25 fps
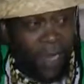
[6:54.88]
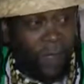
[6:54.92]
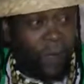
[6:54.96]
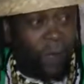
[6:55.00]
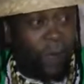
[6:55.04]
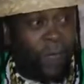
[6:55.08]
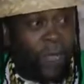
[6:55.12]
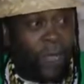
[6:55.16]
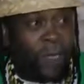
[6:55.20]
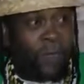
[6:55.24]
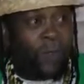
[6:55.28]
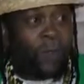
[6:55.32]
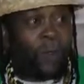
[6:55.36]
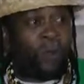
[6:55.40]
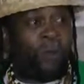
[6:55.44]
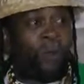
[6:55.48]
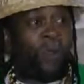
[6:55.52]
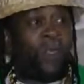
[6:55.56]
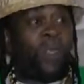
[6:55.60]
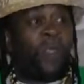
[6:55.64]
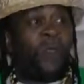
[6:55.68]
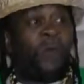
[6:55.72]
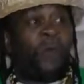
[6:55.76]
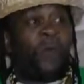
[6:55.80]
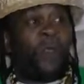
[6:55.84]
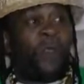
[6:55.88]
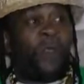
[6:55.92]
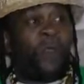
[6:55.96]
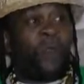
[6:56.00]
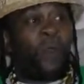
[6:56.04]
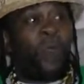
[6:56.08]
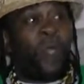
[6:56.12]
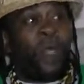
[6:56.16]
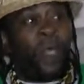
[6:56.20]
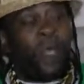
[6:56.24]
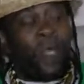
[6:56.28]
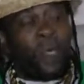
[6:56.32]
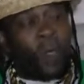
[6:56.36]
they want to be with you.
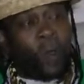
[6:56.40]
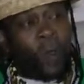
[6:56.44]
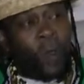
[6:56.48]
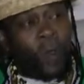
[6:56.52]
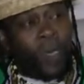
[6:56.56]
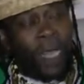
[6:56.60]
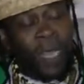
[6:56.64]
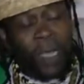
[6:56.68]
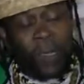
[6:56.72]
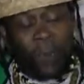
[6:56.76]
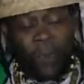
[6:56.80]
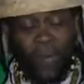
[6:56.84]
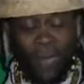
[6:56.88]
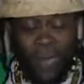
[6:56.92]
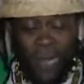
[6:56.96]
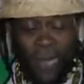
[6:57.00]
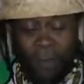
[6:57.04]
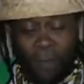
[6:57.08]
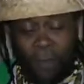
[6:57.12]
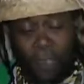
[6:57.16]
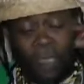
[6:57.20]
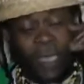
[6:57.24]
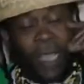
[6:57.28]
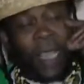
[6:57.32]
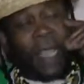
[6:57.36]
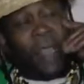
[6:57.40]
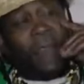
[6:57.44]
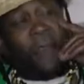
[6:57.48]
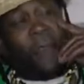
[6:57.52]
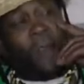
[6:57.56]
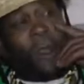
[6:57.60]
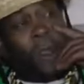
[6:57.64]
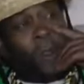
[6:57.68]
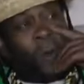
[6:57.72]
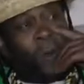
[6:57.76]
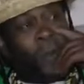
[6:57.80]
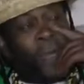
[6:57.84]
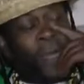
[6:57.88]
So that's what I'm saying
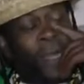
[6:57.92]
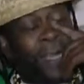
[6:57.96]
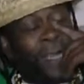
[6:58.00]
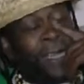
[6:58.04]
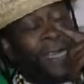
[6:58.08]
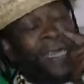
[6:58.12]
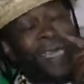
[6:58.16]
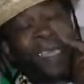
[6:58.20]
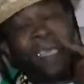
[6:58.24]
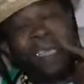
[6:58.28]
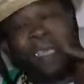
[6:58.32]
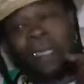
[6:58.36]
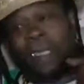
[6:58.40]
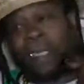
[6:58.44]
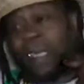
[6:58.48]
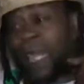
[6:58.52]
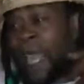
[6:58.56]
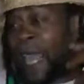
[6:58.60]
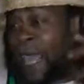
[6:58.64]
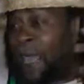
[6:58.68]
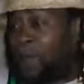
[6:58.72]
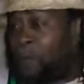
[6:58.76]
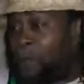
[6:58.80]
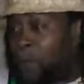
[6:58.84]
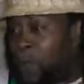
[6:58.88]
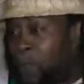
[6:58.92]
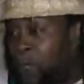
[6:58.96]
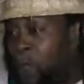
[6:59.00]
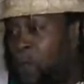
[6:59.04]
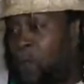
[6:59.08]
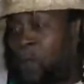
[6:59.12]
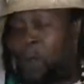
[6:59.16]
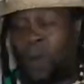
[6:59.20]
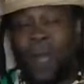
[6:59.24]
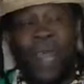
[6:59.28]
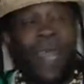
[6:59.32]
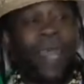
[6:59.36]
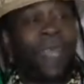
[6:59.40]
now. In these times
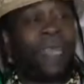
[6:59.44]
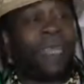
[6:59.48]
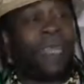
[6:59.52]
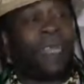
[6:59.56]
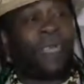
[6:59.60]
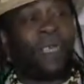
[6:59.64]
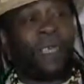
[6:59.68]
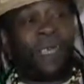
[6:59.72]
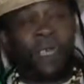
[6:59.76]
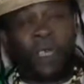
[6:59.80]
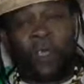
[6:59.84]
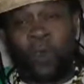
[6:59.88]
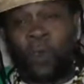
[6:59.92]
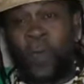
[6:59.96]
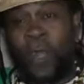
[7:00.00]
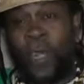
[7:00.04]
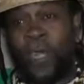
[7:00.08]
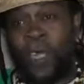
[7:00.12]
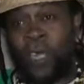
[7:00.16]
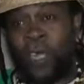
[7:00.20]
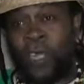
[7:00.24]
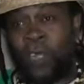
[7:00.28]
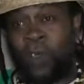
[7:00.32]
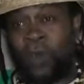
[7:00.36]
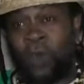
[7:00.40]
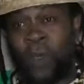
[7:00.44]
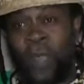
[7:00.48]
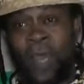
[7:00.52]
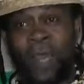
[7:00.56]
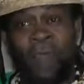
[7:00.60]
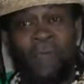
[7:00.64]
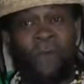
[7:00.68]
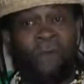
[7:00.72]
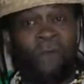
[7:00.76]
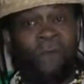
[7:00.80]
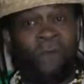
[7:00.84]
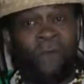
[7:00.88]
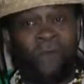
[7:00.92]
now, like in the
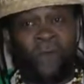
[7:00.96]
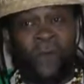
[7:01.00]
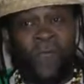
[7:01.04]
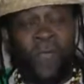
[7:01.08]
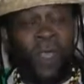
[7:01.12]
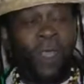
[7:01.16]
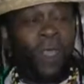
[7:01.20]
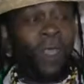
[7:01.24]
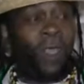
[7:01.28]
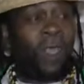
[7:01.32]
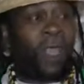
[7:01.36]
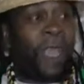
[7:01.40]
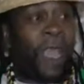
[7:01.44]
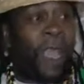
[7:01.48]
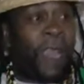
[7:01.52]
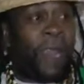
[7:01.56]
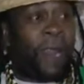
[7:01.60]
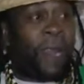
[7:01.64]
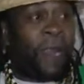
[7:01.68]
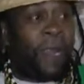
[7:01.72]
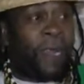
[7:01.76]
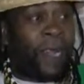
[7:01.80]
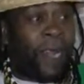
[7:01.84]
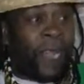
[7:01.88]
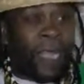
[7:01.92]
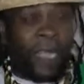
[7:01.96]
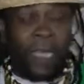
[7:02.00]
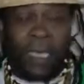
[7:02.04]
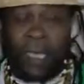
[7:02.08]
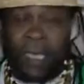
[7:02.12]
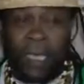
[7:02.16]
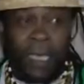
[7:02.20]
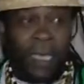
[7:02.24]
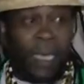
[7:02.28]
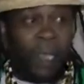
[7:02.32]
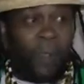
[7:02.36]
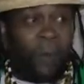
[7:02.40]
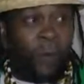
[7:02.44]
2012 or
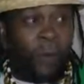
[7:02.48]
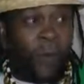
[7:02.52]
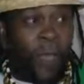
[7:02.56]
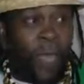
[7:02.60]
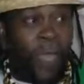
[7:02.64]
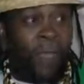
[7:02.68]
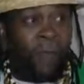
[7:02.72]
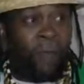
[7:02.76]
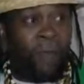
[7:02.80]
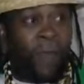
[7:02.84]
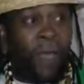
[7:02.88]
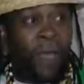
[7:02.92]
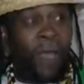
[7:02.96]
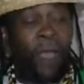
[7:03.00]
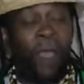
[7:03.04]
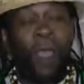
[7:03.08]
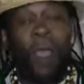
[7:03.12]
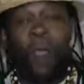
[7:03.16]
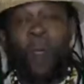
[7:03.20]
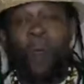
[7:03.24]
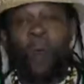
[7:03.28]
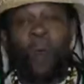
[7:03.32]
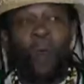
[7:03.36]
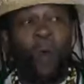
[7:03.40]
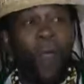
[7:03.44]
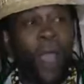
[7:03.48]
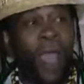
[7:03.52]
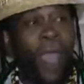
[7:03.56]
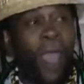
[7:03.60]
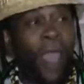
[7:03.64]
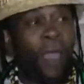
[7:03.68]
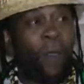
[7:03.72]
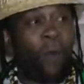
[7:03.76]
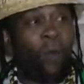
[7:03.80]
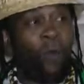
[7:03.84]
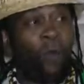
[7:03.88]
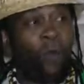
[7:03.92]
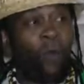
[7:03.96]
next year, wherever,
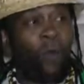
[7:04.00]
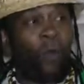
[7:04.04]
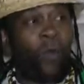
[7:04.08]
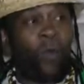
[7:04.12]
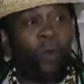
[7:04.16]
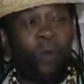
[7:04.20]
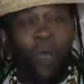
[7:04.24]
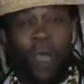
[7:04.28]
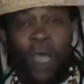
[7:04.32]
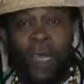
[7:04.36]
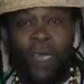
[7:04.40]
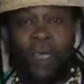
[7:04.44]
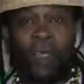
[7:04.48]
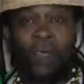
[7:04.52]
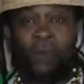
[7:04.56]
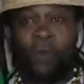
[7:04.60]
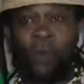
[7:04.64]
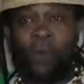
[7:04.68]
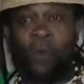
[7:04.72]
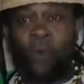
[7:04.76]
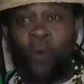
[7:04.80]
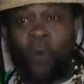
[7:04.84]
why would we want to be